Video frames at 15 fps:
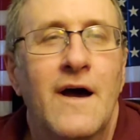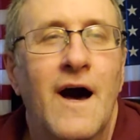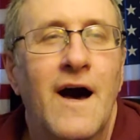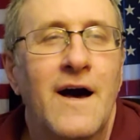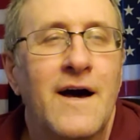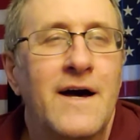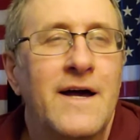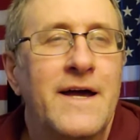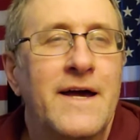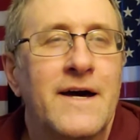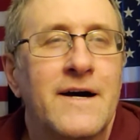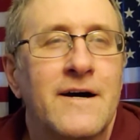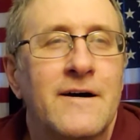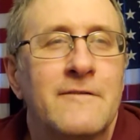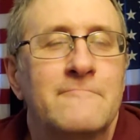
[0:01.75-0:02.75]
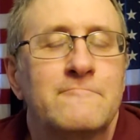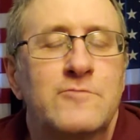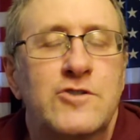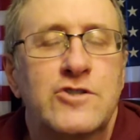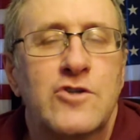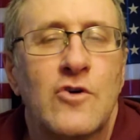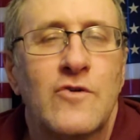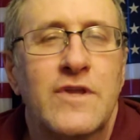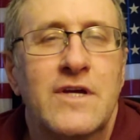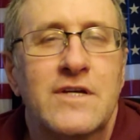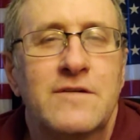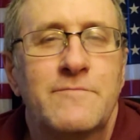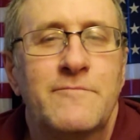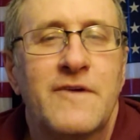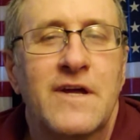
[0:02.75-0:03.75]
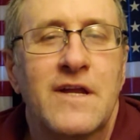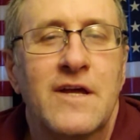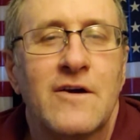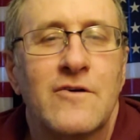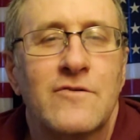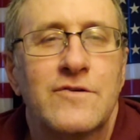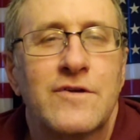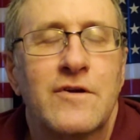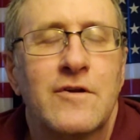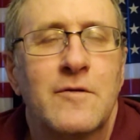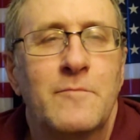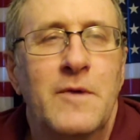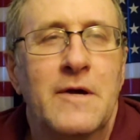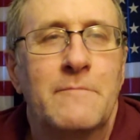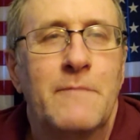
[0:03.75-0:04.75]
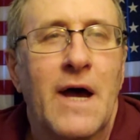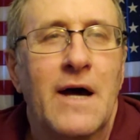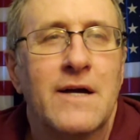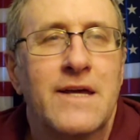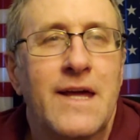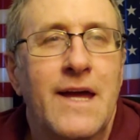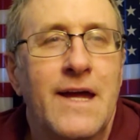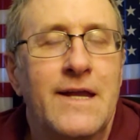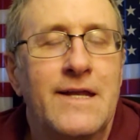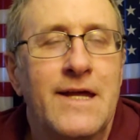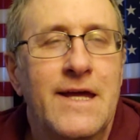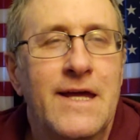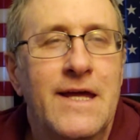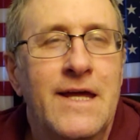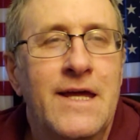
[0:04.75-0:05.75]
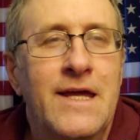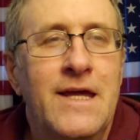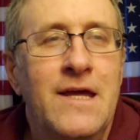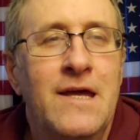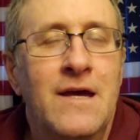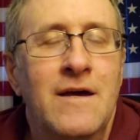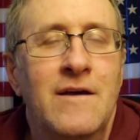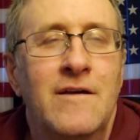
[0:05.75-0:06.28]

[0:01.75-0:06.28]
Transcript: Hi, so this video is going to be about KDE.